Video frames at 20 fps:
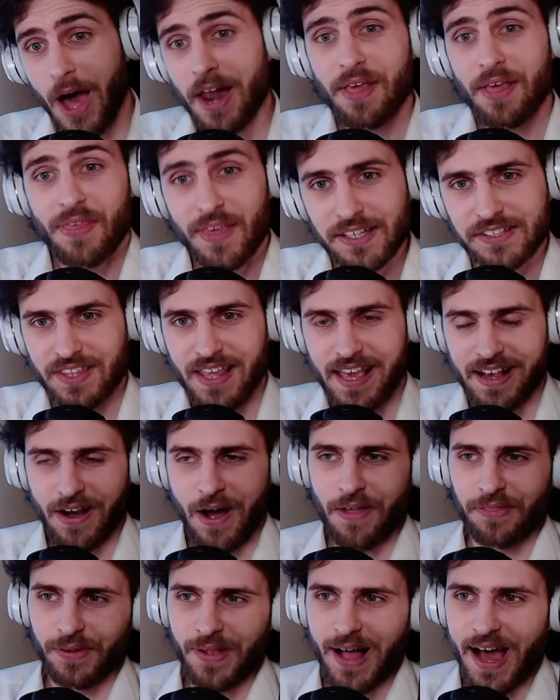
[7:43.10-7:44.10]
this thing
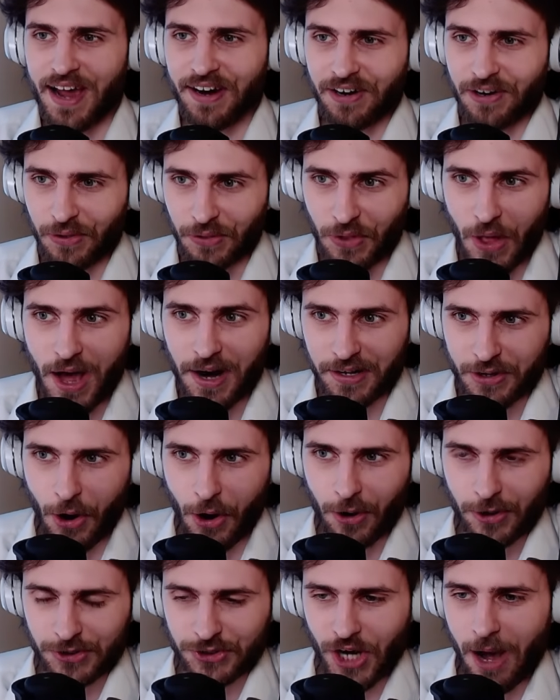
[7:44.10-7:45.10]
on the ladder. A lot of
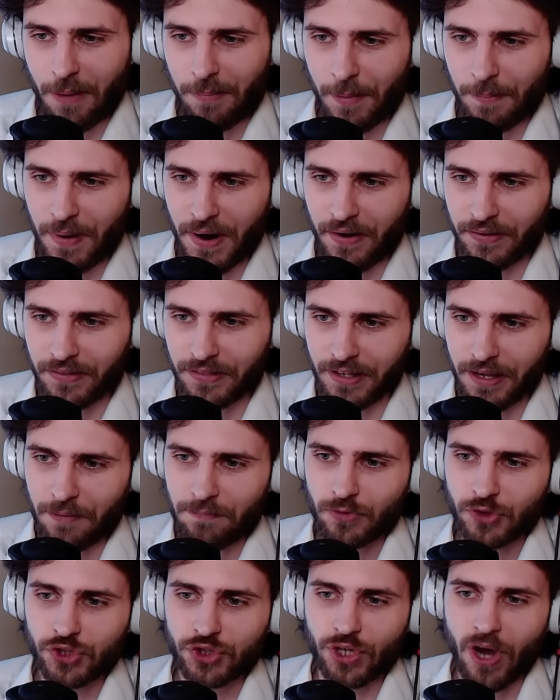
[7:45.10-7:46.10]
Garchomp, apparently.
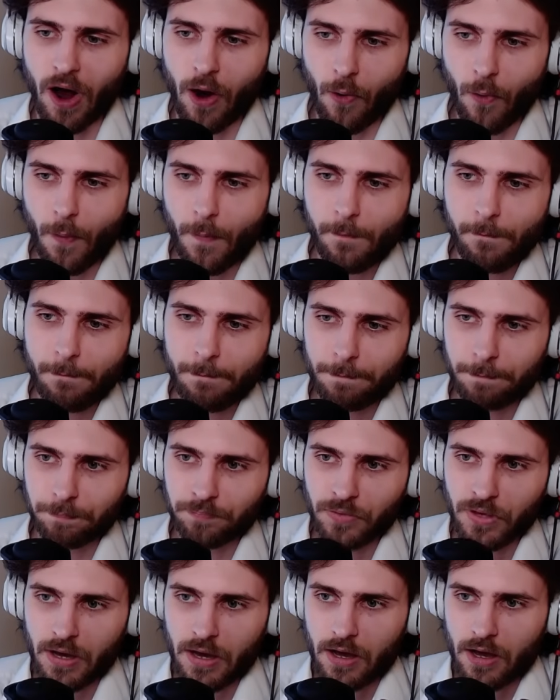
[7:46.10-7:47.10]
So,
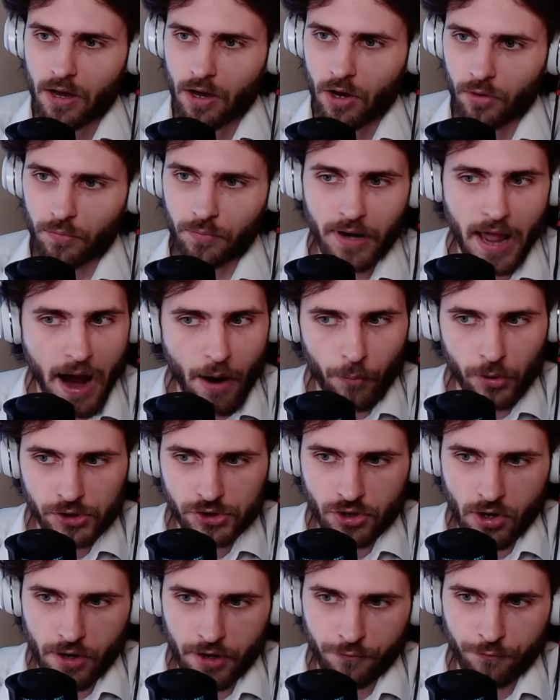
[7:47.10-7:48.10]
now we're
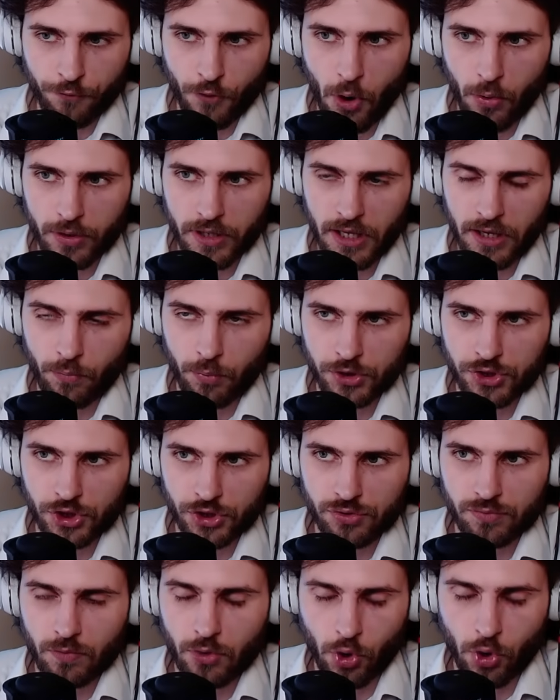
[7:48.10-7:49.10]
starting Froakie, which
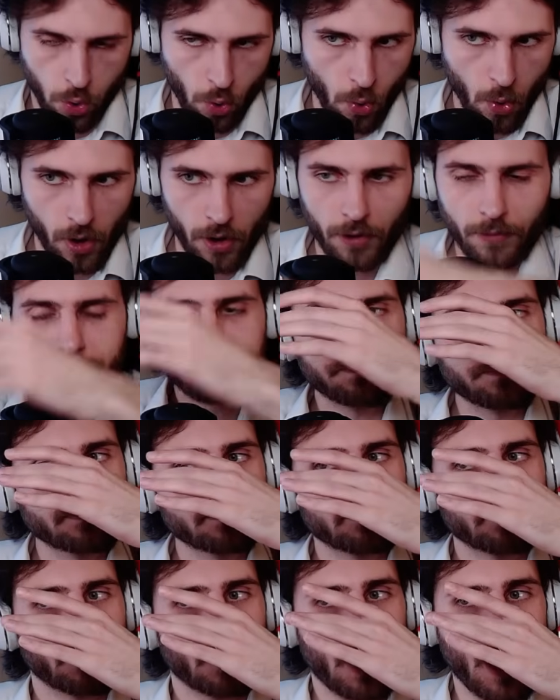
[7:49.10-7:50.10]
is cool.
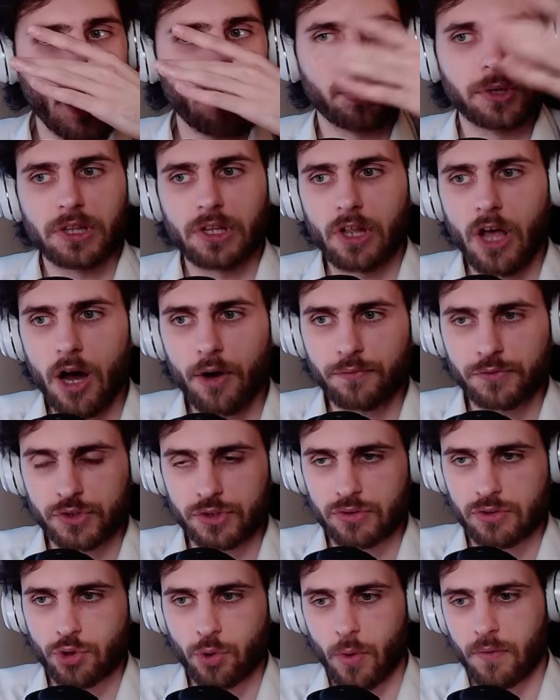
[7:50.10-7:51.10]
I would love
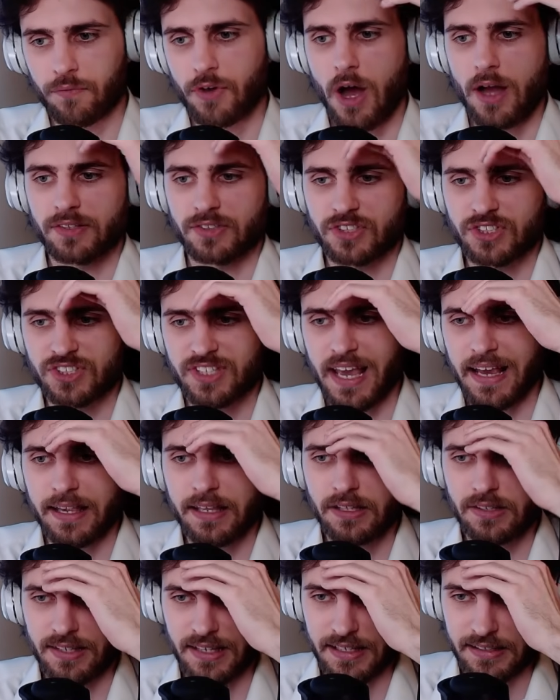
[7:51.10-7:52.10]
to have gone
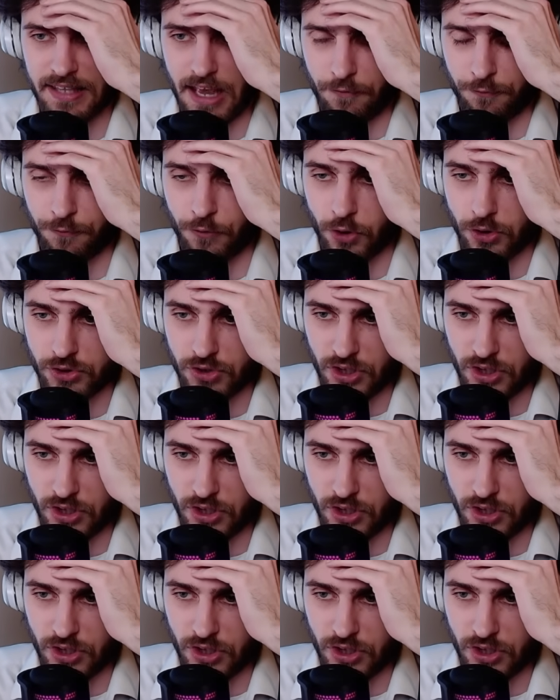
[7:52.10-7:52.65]
second to get that first